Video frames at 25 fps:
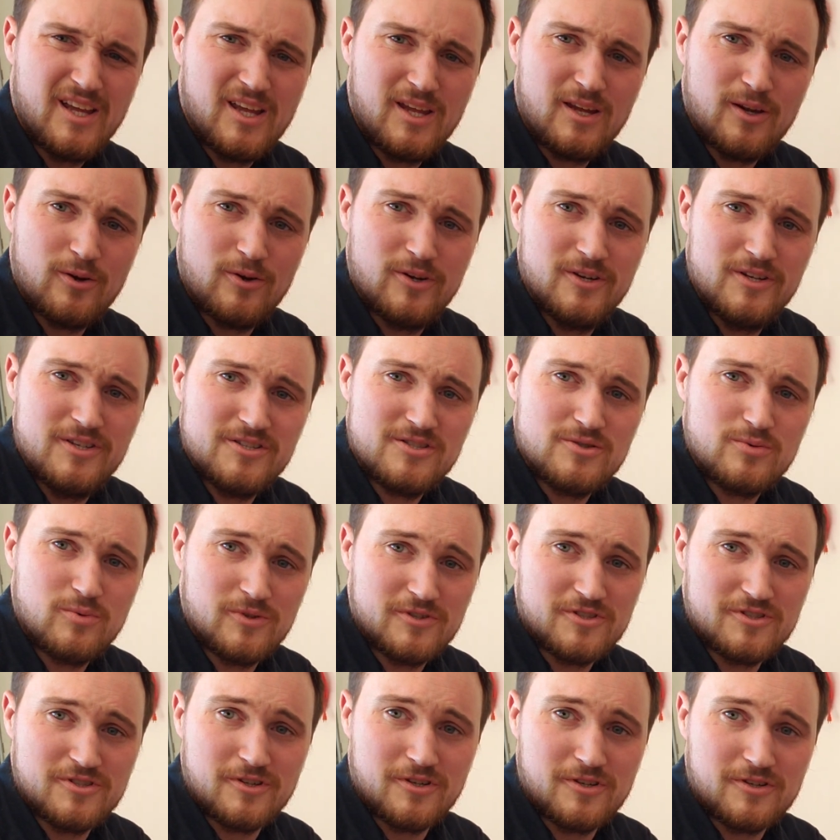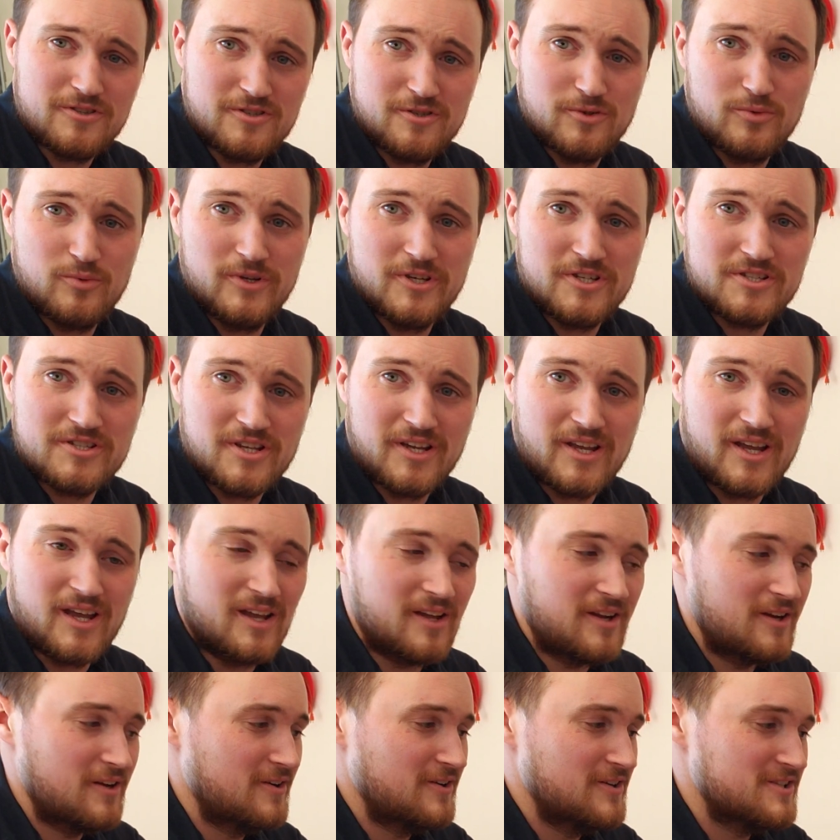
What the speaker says: Here is what took 2 weeks to get here.